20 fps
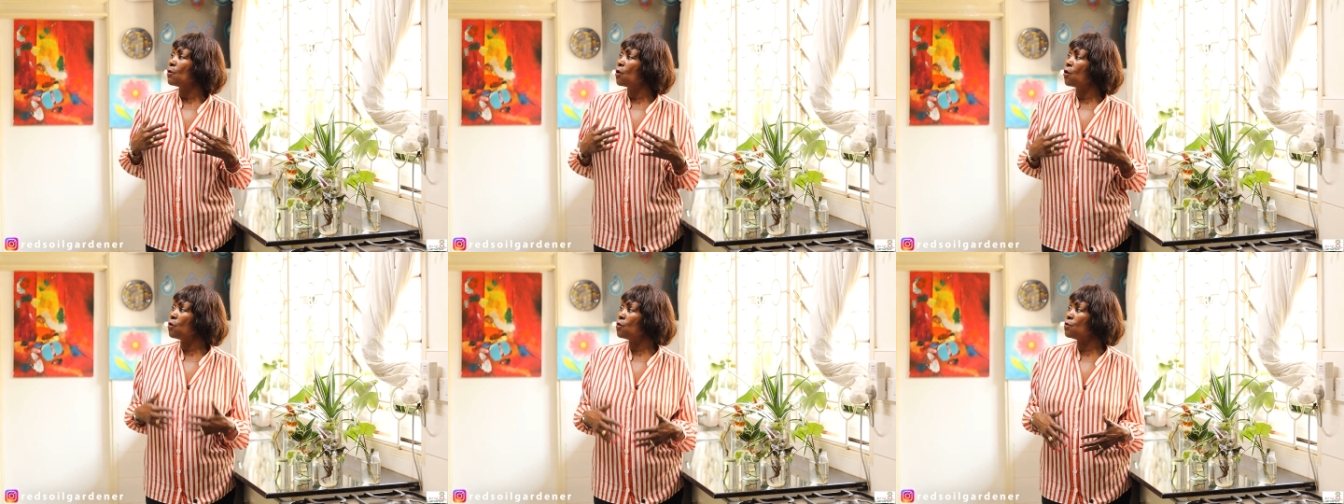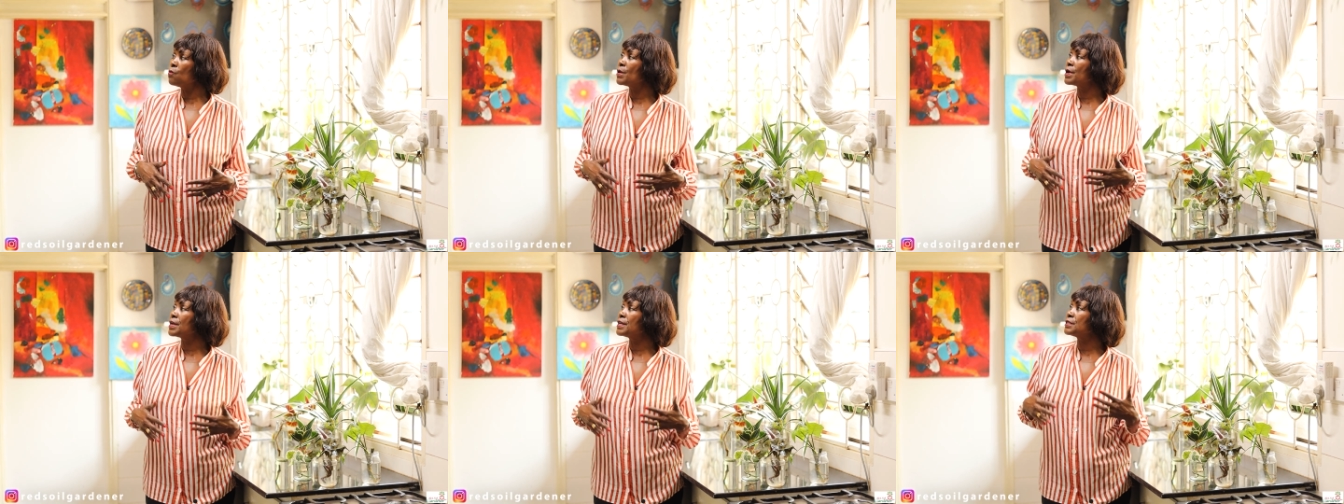
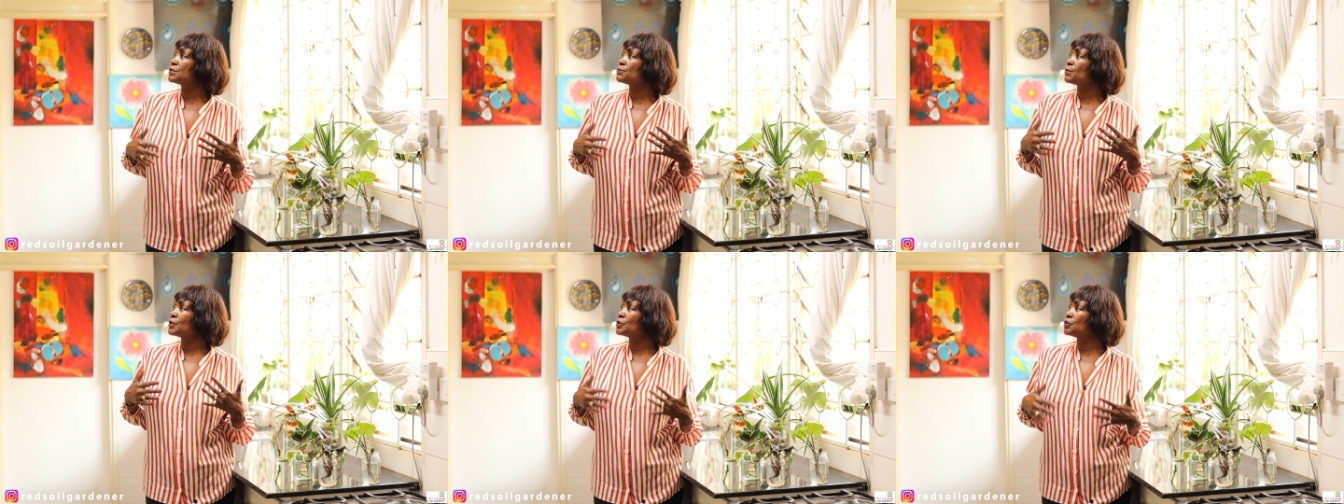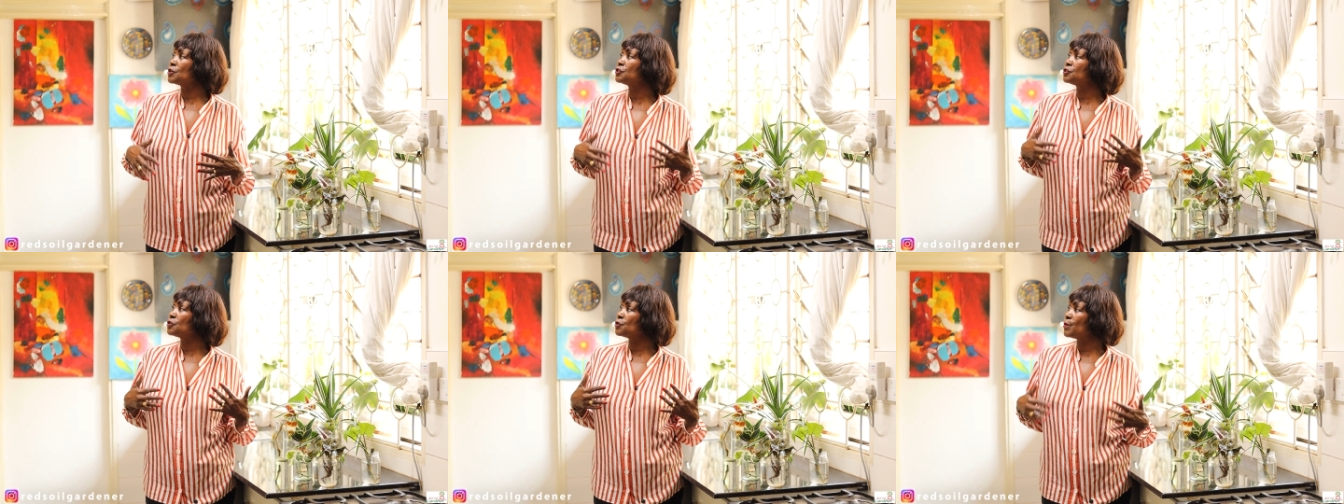always when
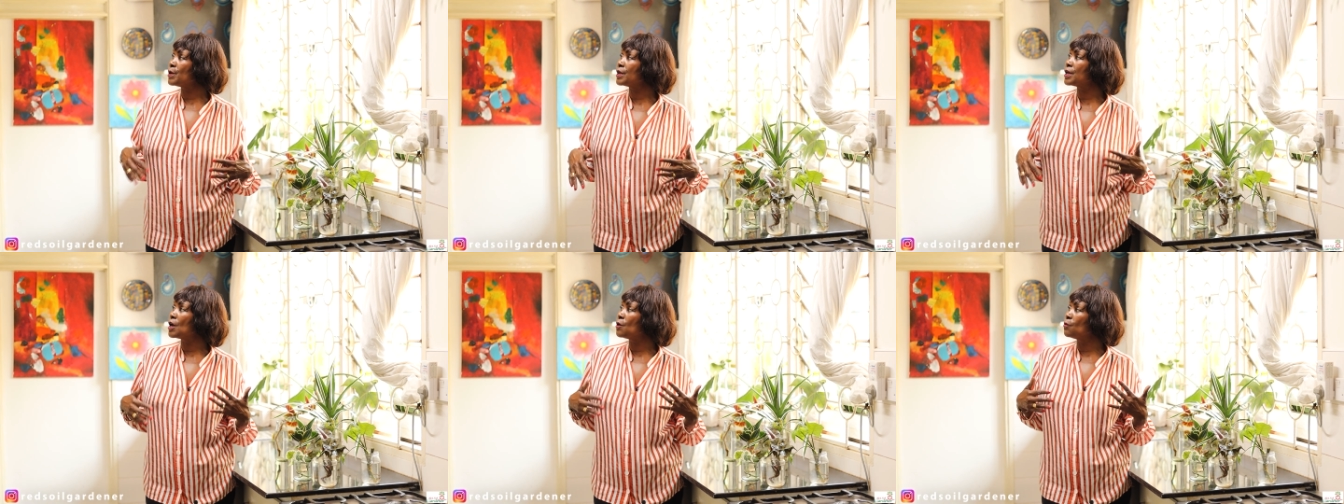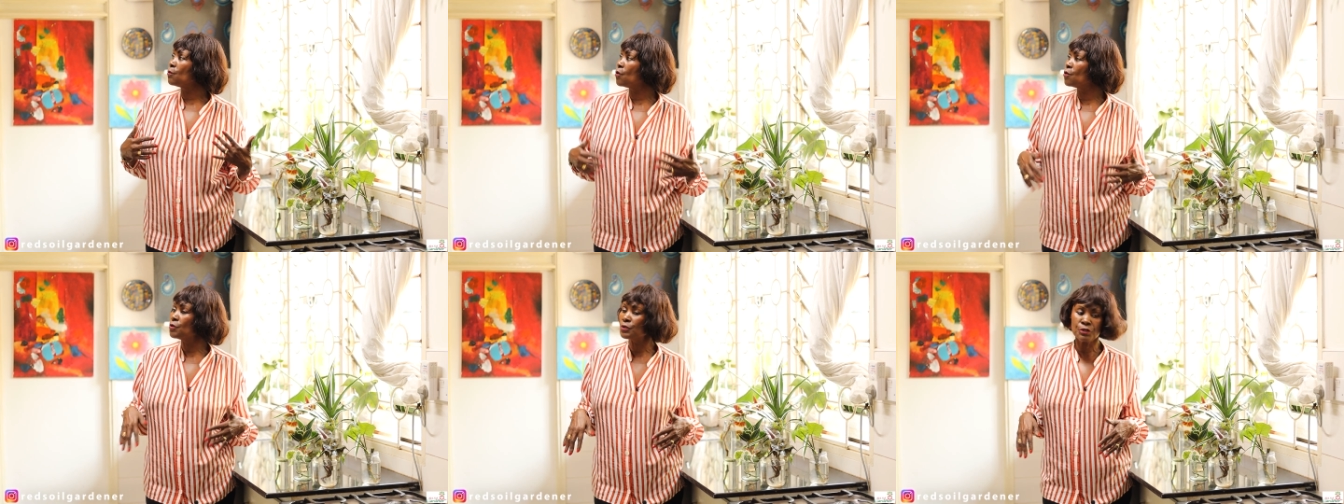you're doing a
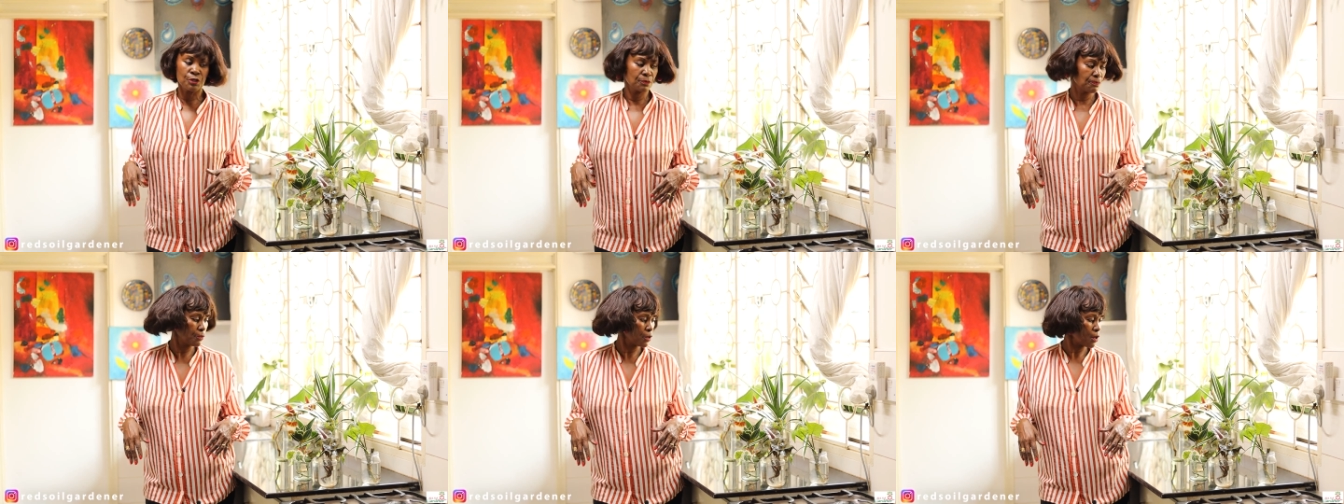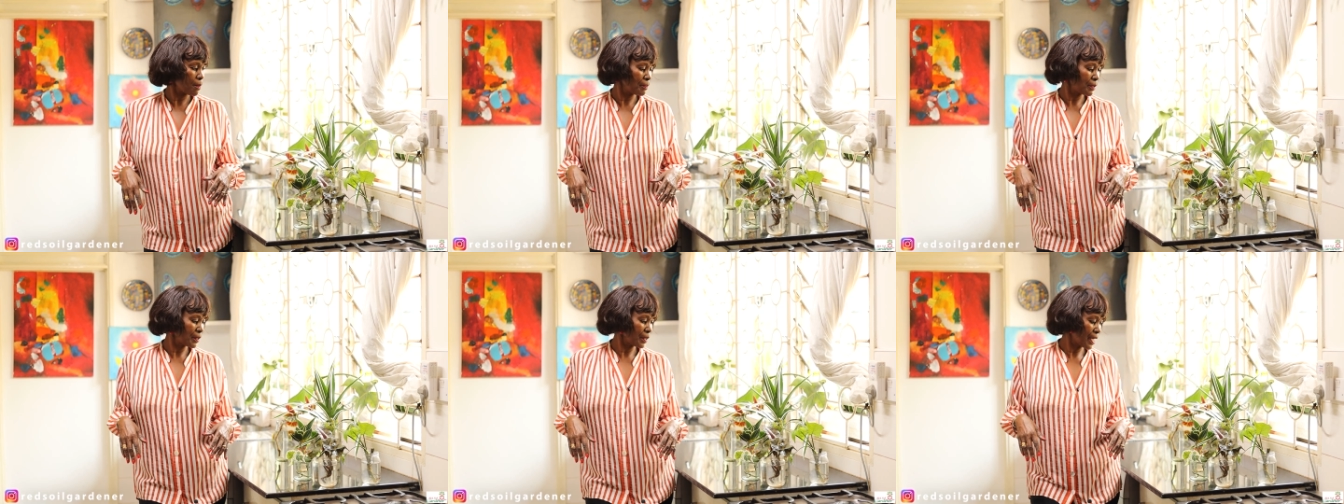water
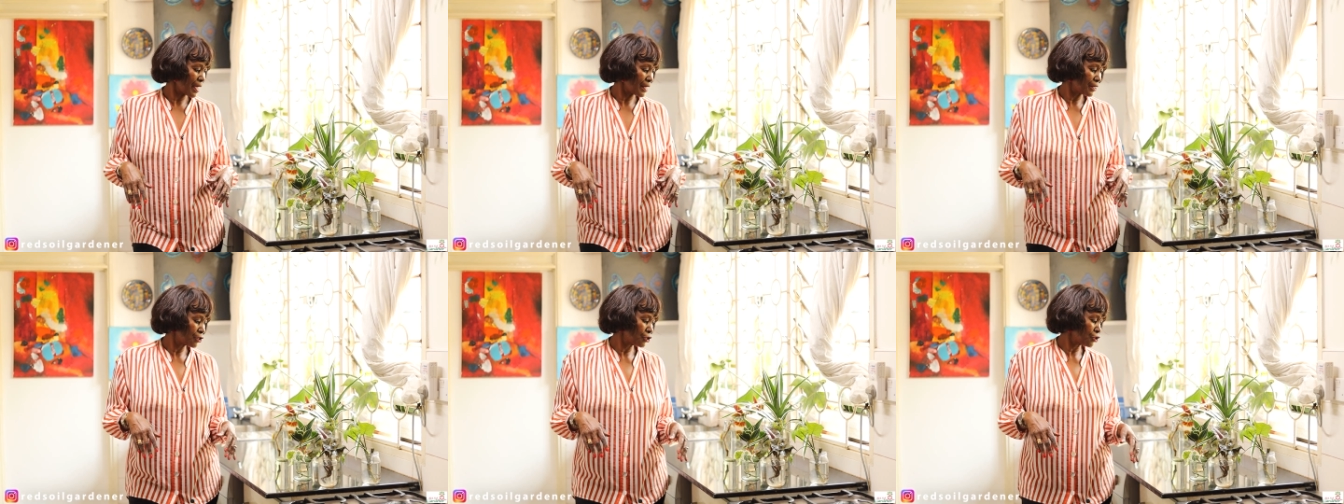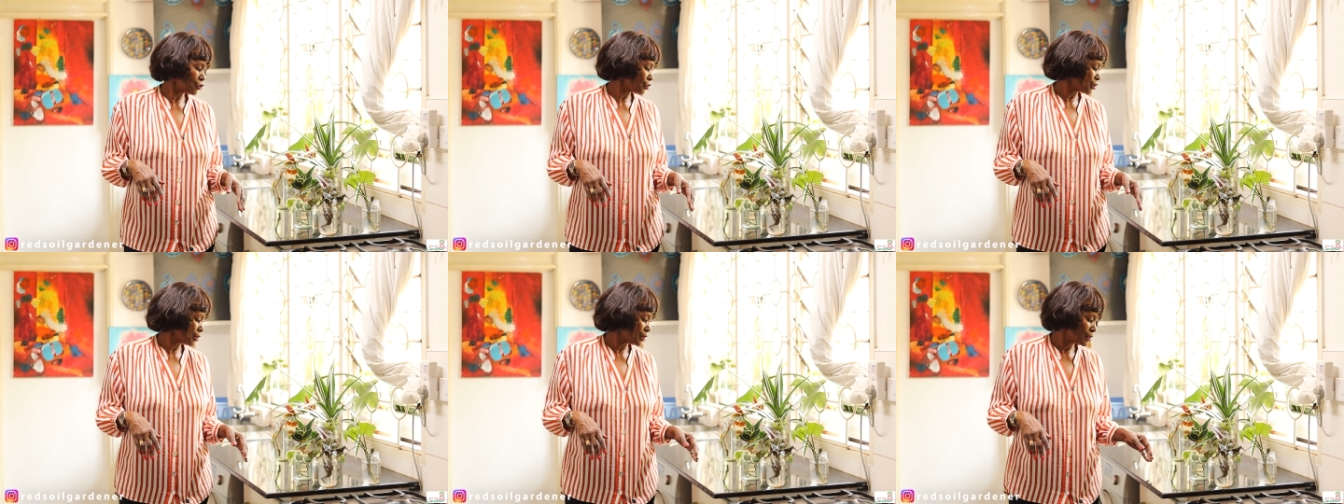
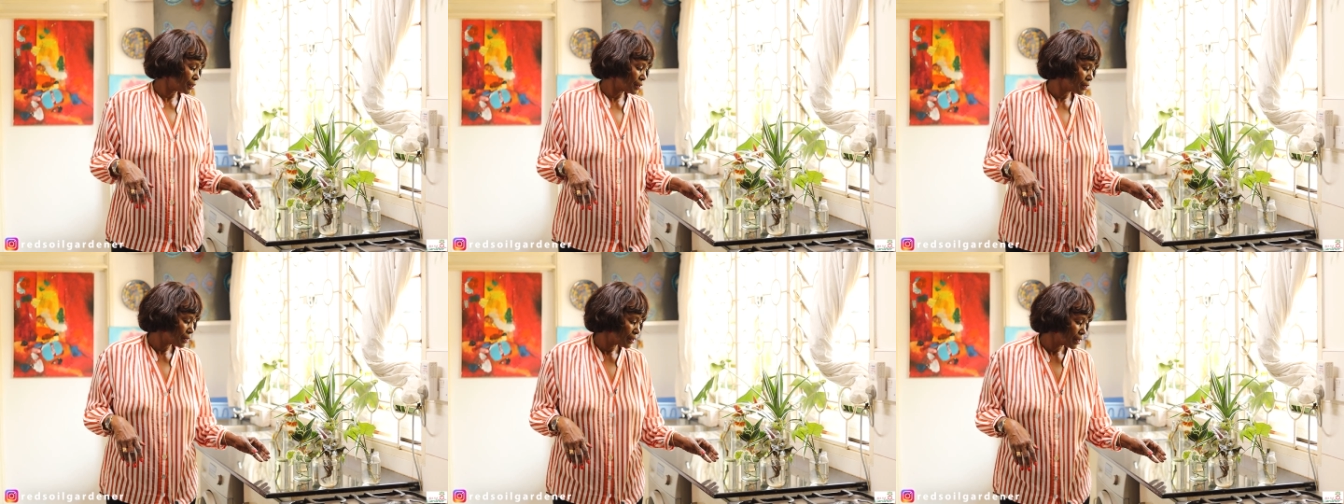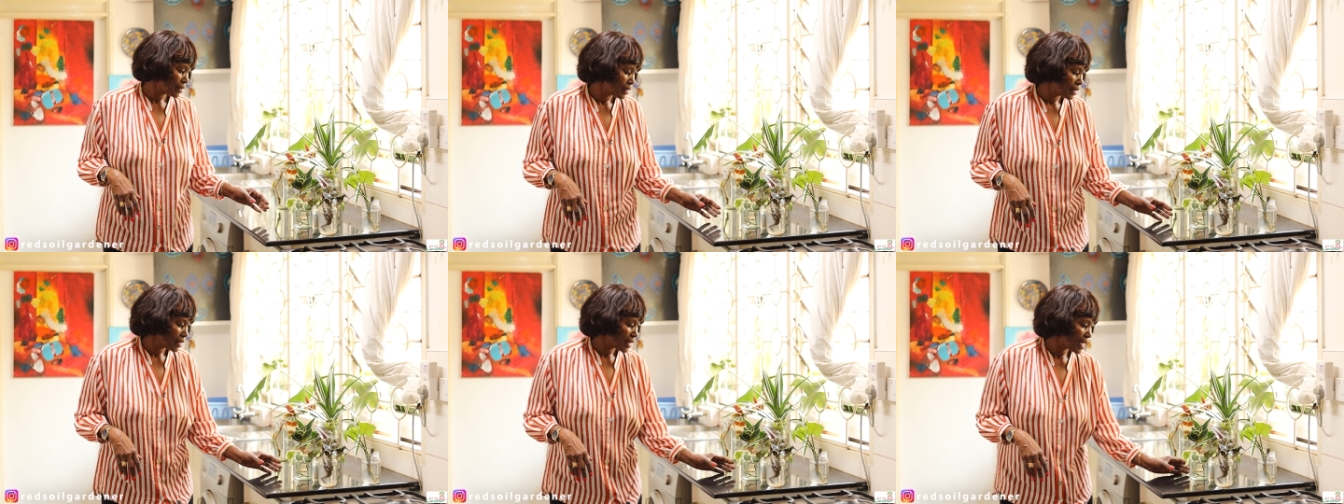propagation,
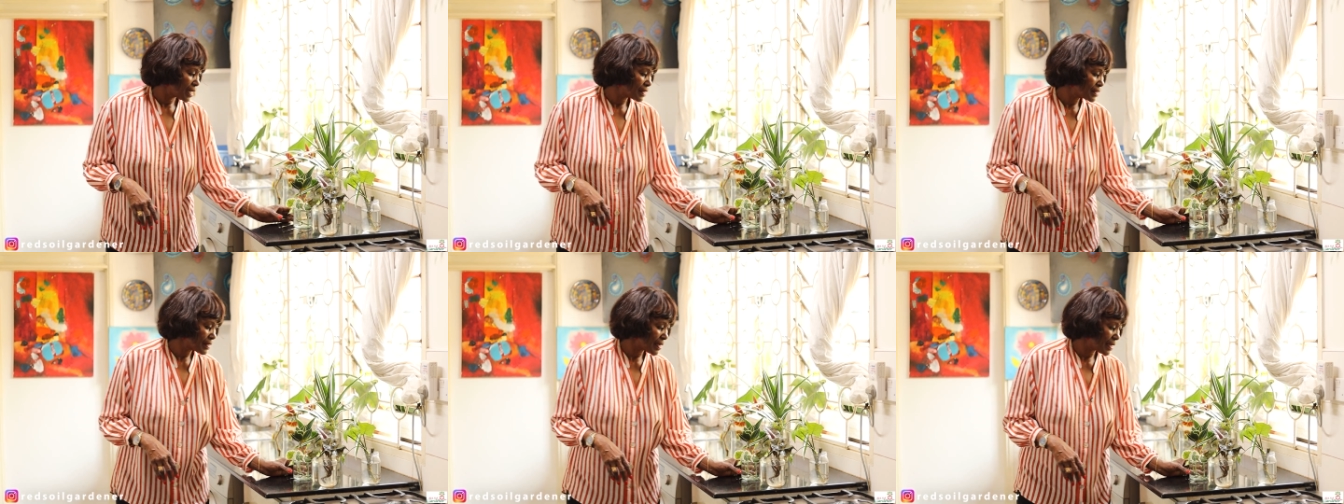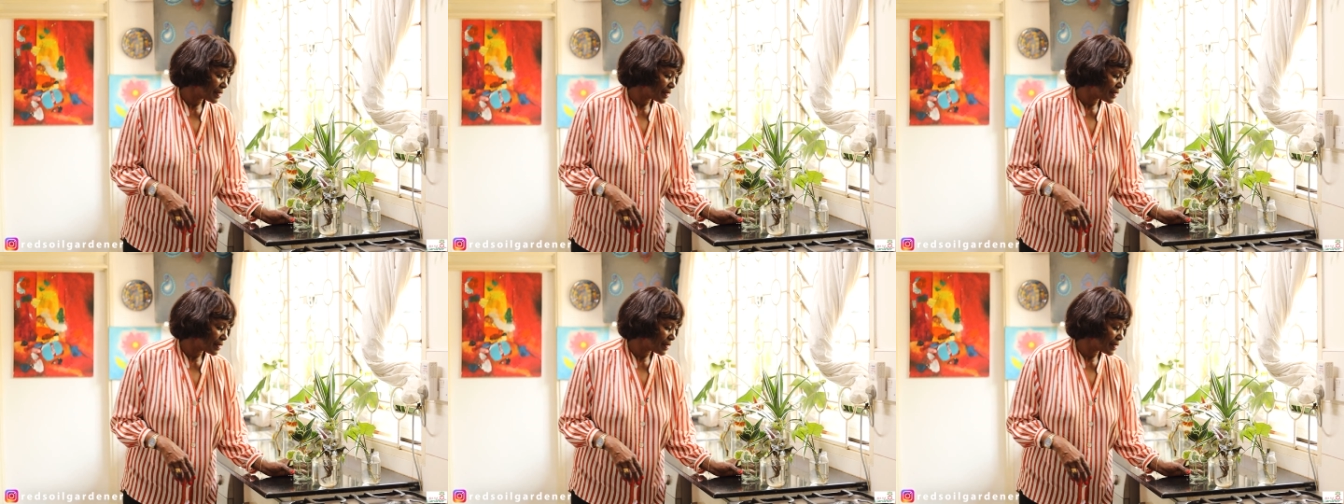as